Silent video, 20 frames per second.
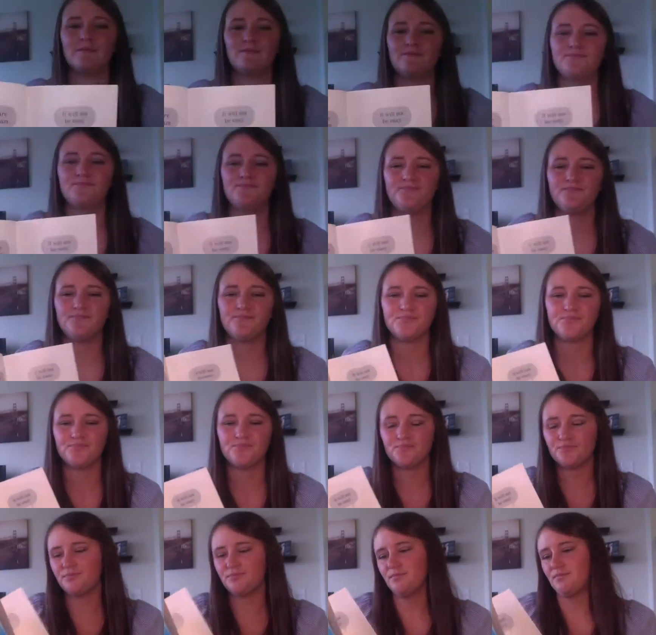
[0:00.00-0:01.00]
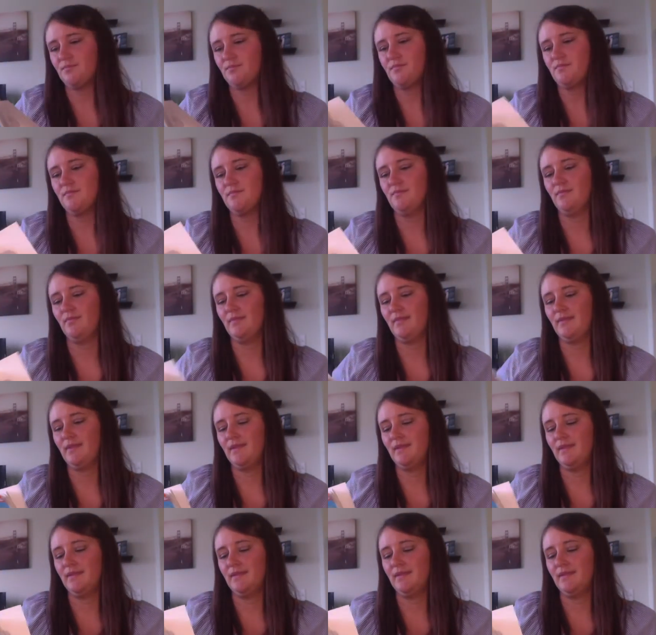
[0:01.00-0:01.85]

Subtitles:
(silence)